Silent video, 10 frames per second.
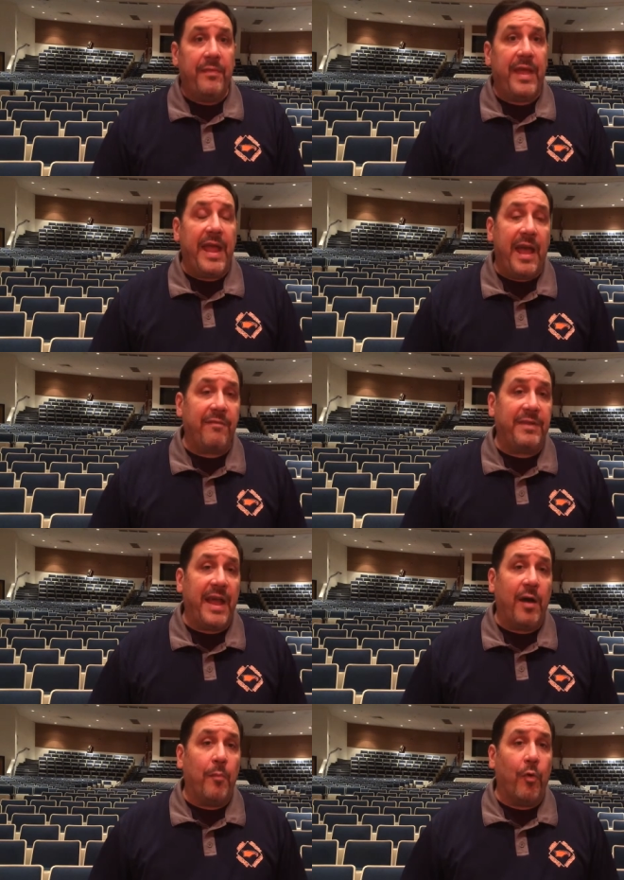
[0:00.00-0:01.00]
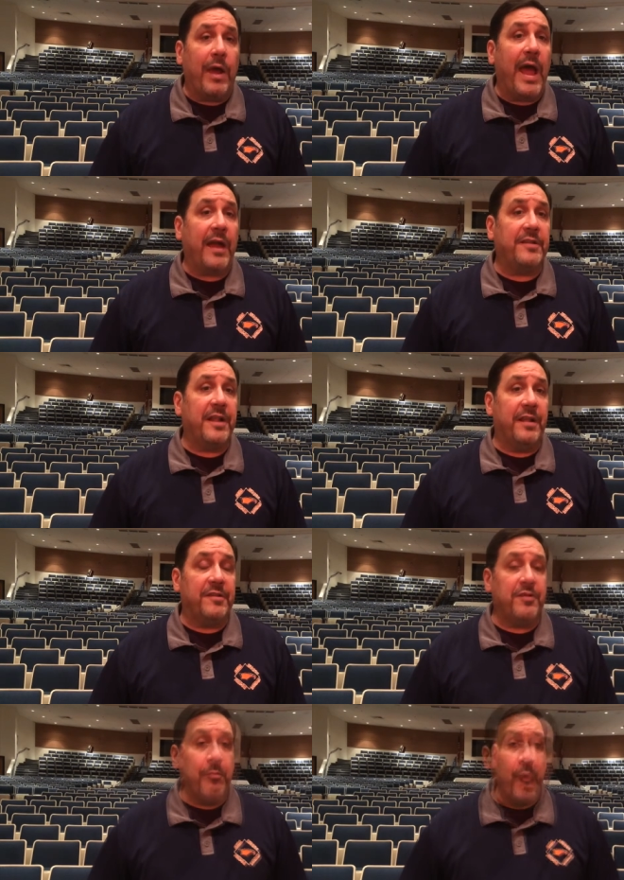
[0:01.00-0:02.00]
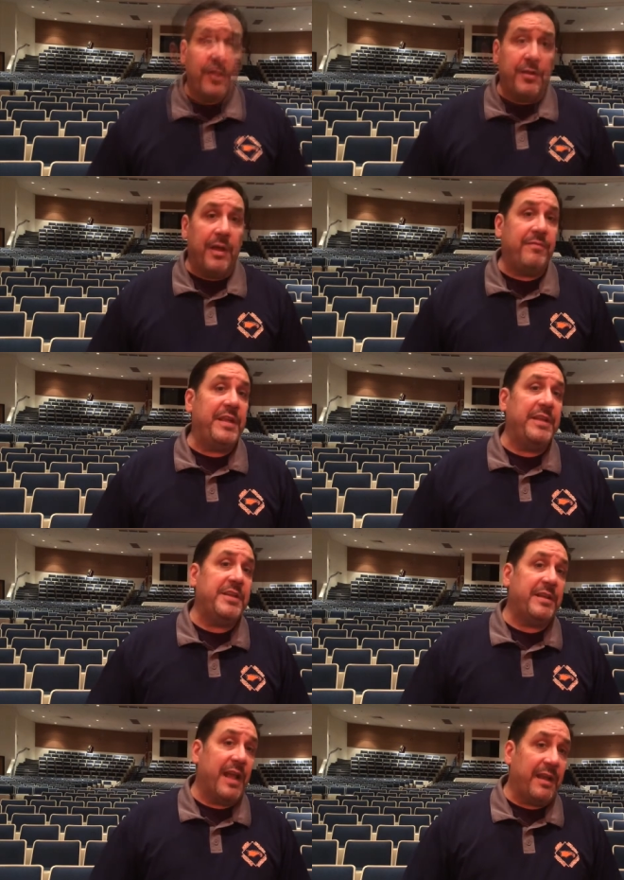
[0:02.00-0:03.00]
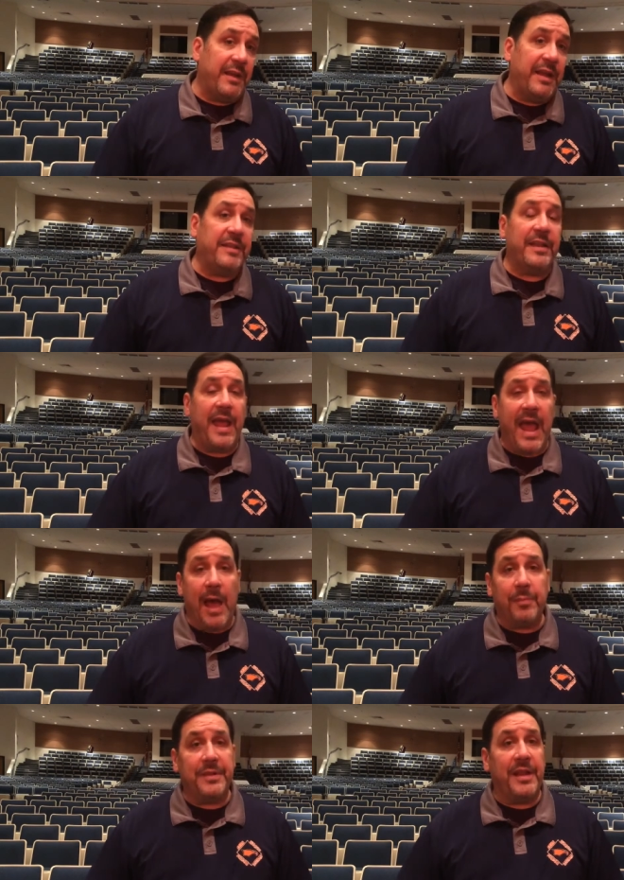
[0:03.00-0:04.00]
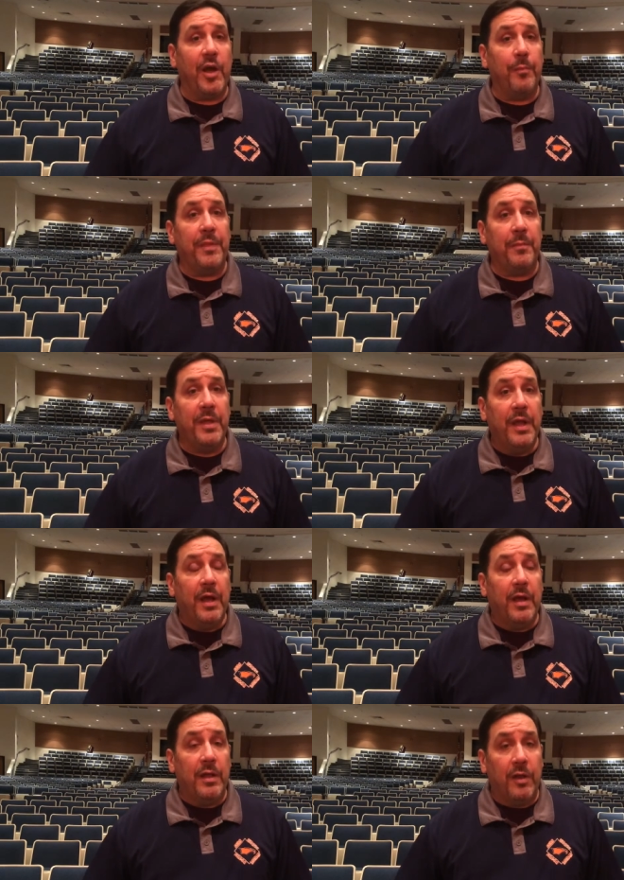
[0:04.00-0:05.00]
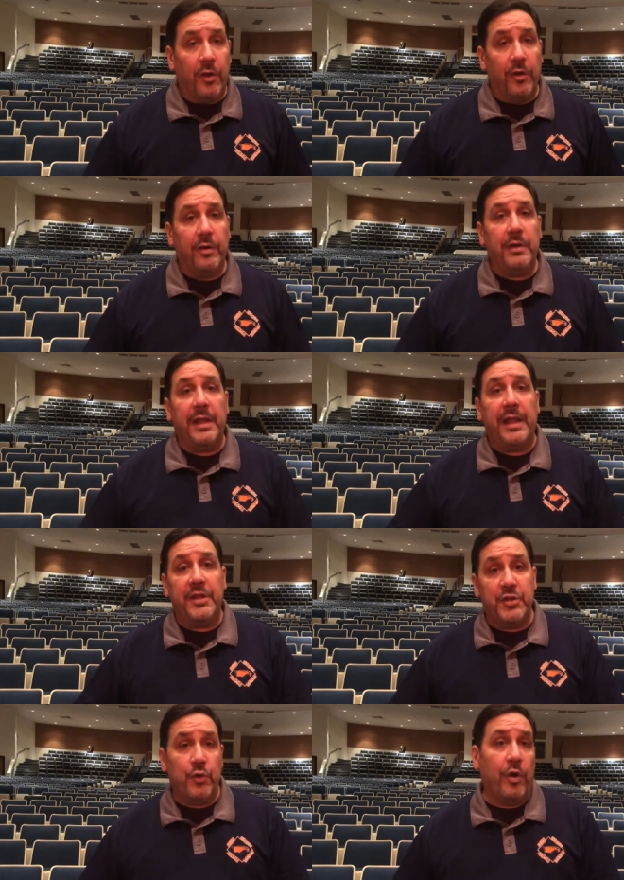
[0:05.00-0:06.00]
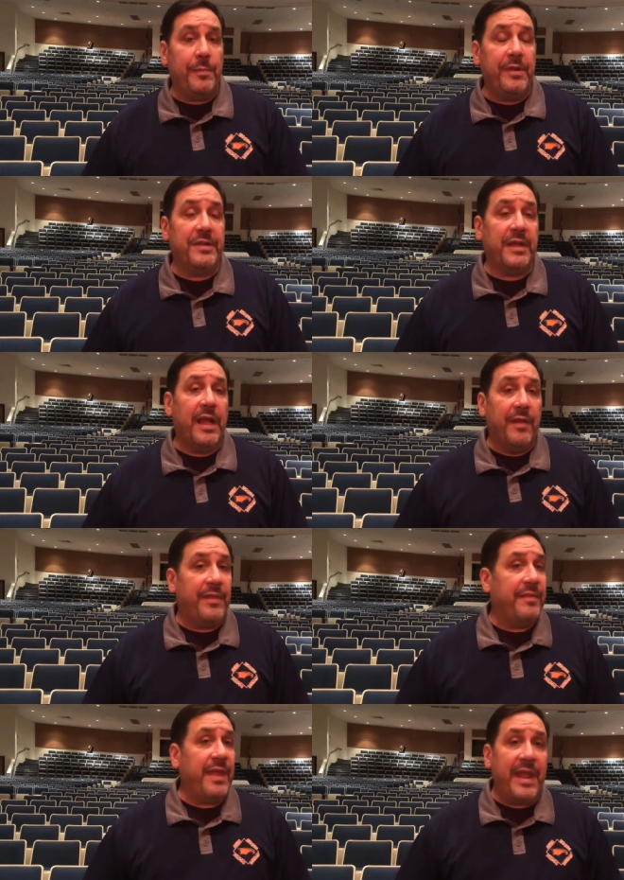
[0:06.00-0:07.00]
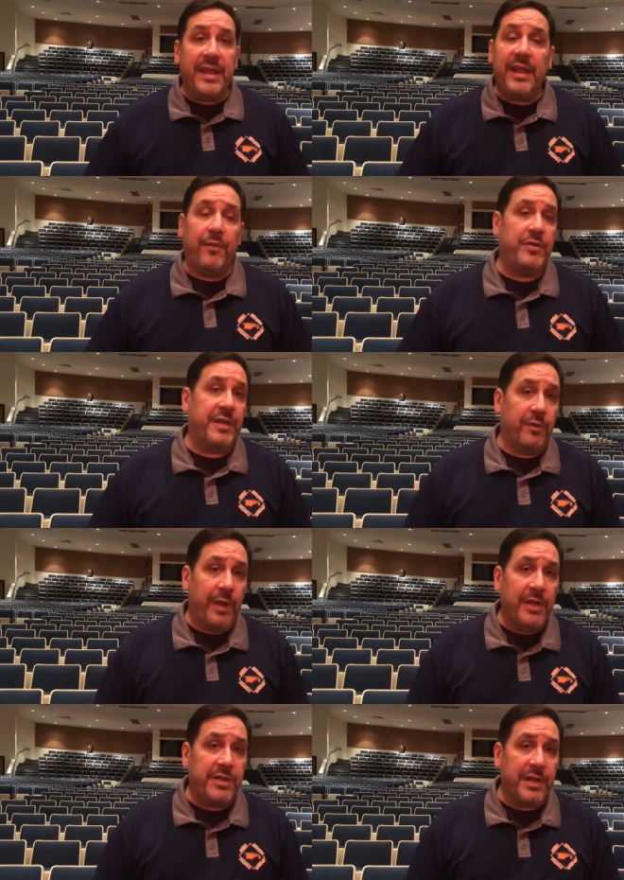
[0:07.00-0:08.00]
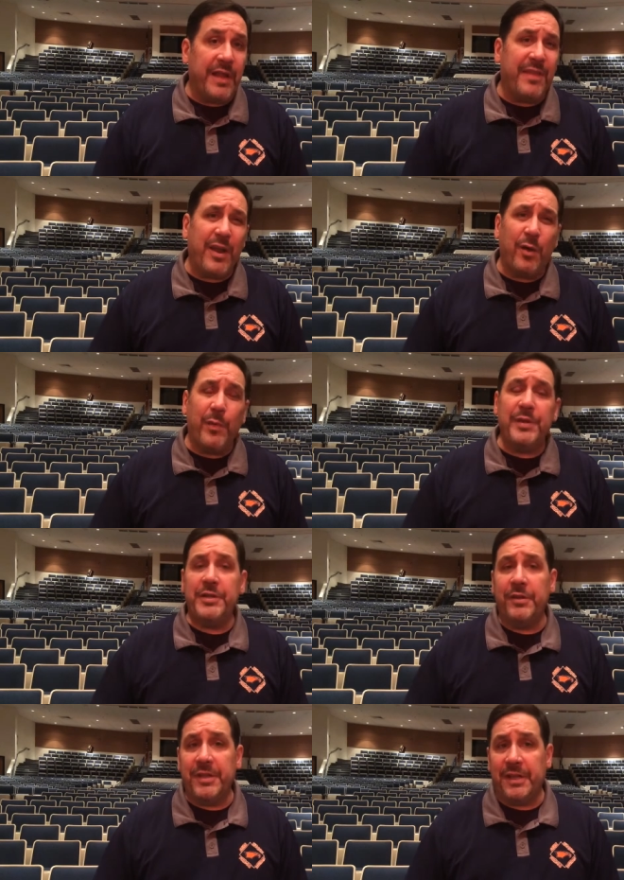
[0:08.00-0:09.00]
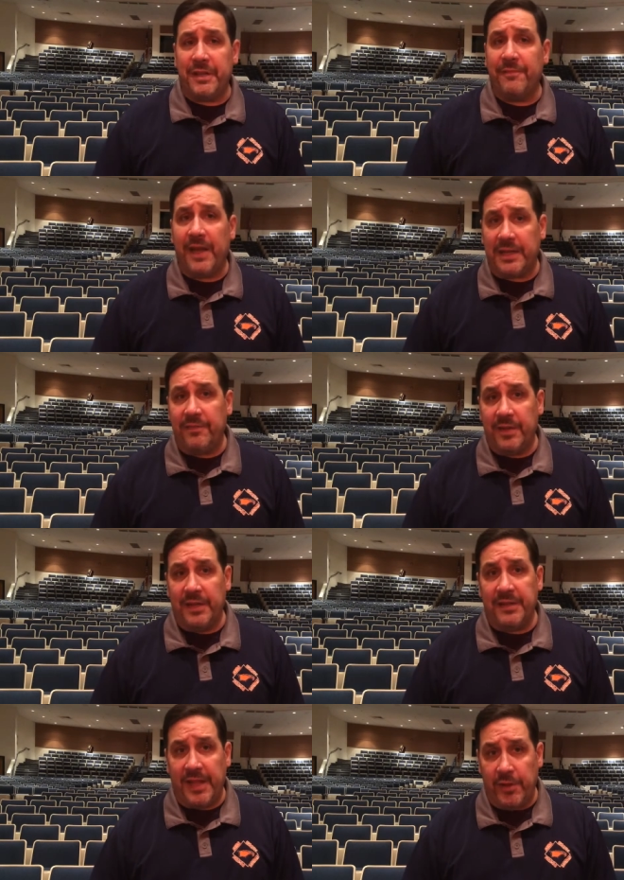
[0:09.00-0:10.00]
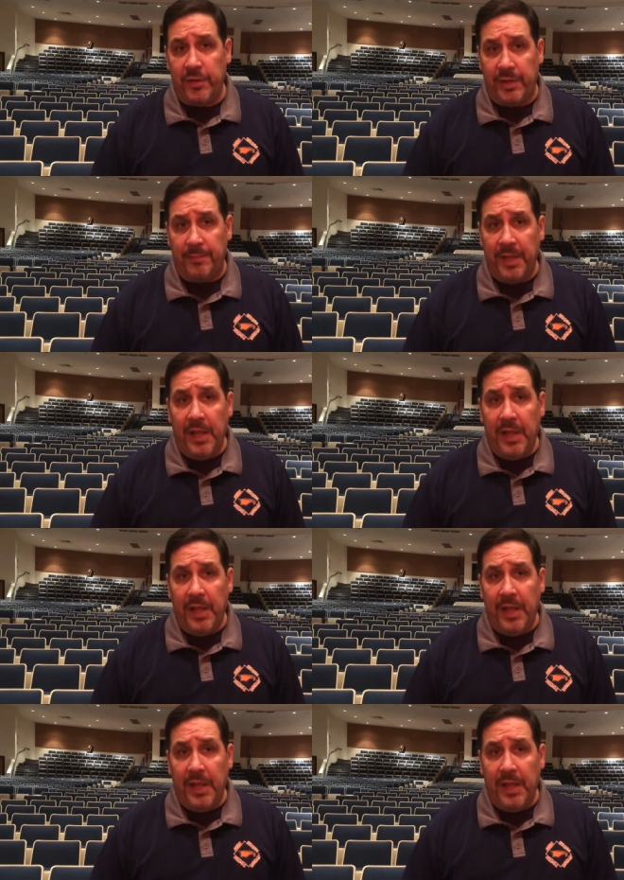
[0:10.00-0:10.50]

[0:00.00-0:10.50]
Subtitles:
They have now more access to have teaching techniques and apps that help them learn, enjoy music than any other generation, and they don't always use it as effectively as they could.